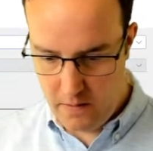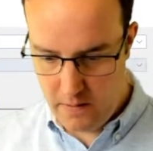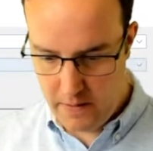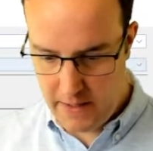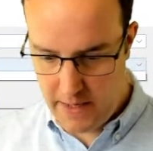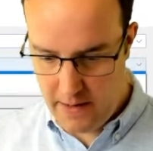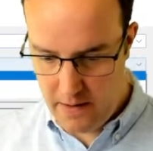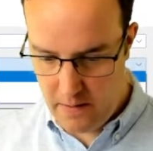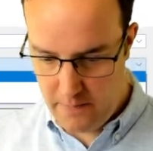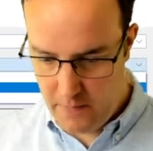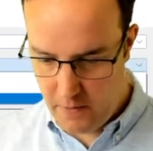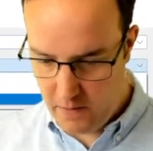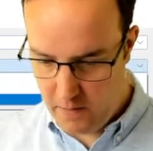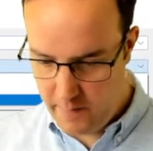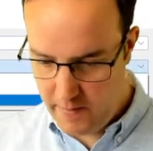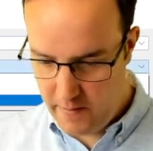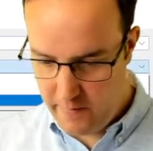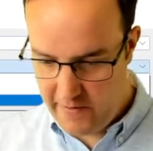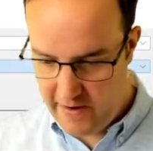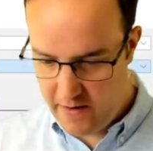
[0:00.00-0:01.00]
Okay, I'm not
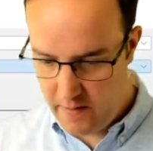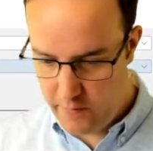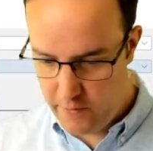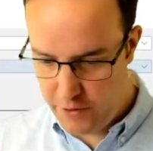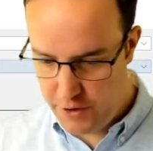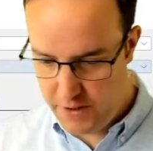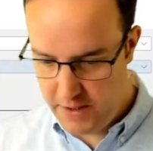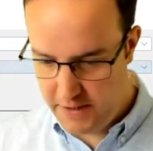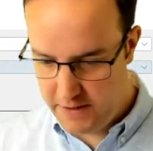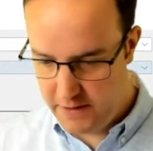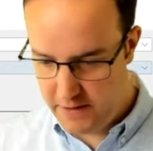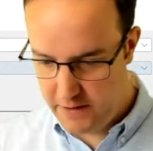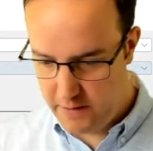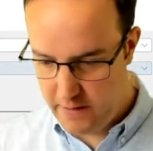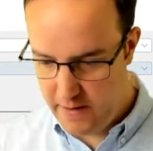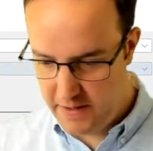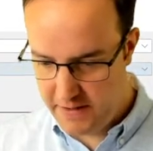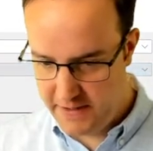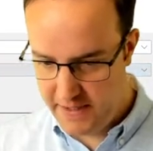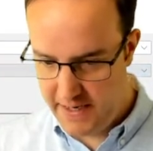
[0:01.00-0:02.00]
going to beat around the bush. Let's just
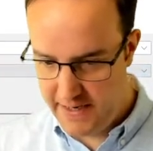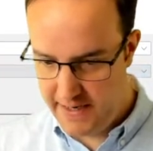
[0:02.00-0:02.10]
go out as an